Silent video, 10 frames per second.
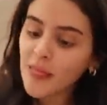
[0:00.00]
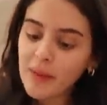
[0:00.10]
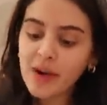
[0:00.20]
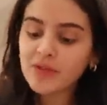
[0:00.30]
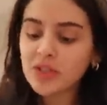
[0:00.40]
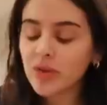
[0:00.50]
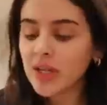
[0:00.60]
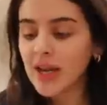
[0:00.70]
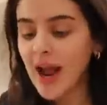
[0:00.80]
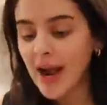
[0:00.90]
I might have to do like
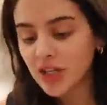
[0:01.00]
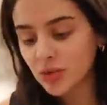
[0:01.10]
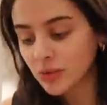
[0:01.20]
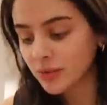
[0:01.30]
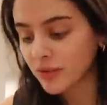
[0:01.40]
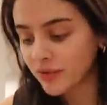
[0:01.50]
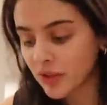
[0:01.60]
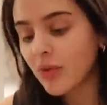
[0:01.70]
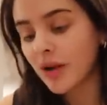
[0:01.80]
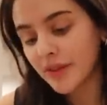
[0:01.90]
an actual
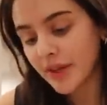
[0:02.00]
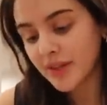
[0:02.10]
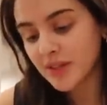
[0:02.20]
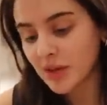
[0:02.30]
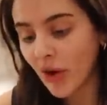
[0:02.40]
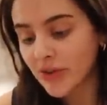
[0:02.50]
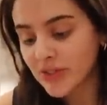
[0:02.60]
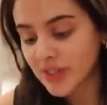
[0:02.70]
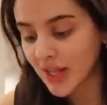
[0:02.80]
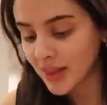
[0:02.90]
review on this. NARS
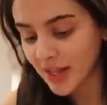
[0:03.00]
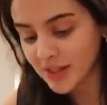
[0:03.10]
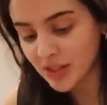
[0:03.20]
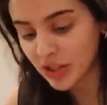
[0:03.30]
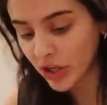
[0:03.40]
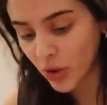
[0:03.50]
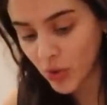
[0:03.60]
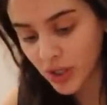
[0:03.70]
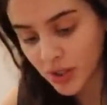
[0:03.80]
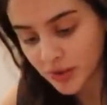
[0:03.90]
skin, that's
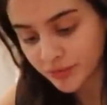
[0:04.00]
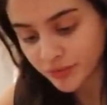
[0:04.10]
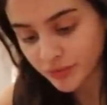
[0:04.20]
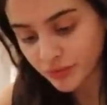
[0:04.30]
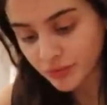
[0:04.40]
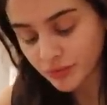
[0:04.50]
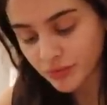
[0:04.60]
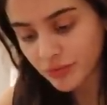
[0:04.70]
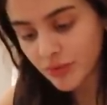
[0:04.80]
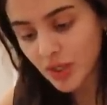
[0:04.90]
new.
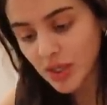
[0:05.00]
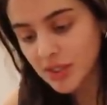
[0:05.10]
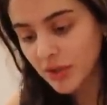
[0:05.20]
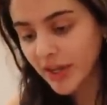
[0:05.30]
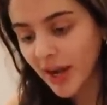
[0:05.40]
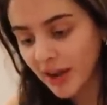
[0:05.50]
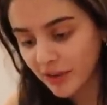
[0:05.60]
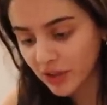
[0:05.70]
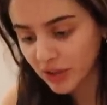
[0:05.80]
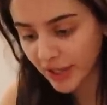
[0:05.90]
So they have
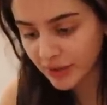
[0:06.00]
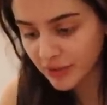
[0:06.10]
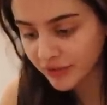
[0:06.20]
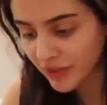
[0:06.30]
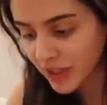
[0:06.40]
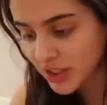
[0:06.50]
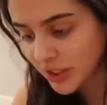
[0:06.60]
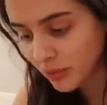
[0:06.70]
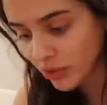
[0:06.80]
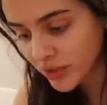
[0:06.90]
a light
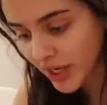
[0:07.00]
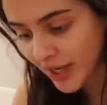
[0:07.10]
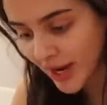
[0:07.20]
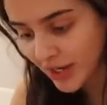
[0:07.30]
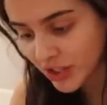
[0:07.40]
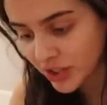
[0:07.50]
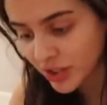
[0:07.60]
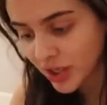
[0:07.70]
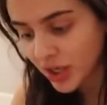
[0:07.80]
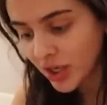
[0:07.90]
reflecting
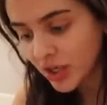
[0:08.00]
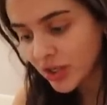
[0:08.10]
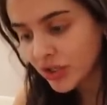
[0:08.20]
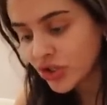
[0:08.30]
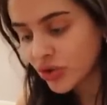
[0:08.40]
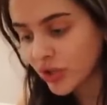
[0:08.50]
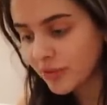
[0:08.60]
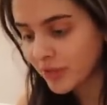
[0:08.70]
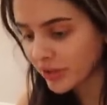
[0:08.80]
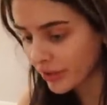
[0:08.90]
multi-action
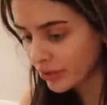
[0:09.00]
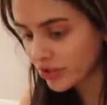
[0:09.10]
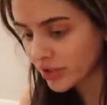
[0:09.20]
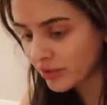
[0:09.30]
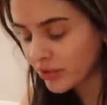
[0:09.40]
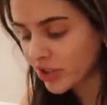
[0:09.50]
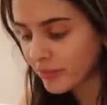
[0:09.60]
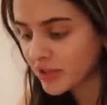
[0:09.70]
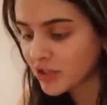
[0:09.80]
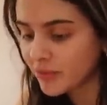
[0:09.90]
treatment lotion, which
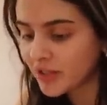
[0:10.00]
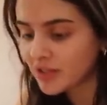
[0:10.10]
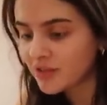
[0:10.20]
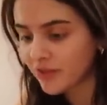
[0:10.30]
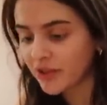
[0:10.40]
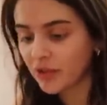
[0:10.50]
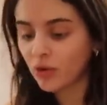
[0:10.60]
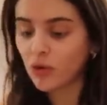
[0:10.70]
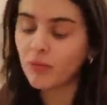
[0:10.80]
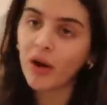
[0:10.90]
I'm assuming is for your
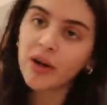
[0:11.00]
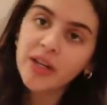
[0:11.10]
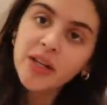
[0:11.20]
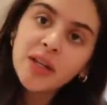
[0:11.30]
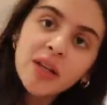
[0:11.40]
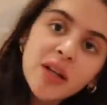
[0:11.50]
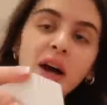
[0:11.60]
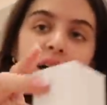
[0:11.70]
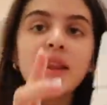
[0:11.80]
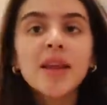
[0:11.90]
whole body.
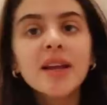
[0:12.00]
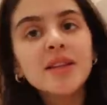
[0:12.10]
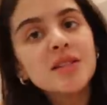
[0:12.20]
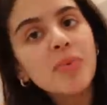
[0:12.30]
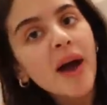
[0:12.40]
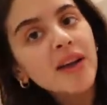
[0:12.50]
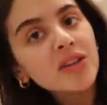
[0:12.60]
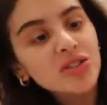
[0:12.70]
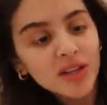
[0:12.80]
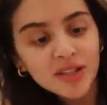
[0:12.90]
I like this
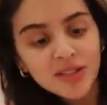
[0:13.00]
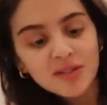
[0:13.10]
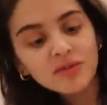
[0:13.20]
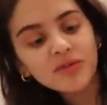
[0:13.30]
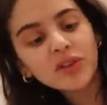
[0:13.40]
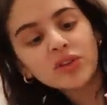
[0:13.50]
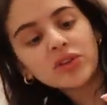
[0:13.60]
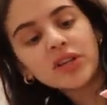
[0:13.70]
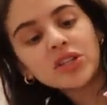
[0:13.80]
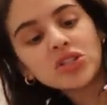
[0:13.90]
packaging. It doesn't feel
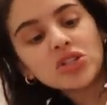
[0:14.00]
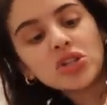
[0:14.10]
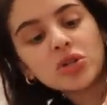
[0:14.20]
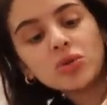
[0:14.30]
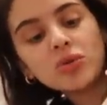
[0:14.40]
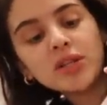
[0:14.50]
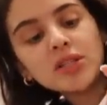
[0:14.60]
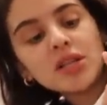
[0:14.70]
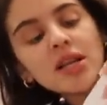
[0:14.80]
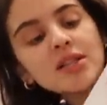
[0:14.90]
like too
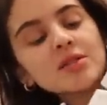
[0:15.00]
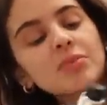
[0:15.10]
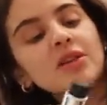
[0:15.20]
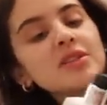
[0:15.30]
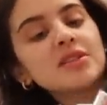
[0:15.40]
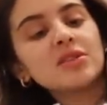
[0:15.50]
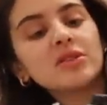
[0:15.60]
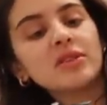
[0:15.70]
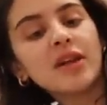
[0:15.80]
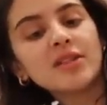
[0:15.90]
intense, but it
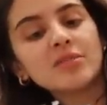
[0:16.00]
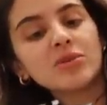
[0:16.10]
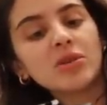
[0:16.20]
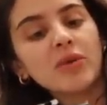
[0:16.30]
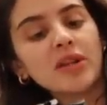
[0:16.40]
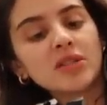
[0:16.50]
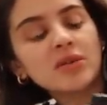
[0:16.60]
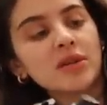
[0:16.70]
still has some good weight to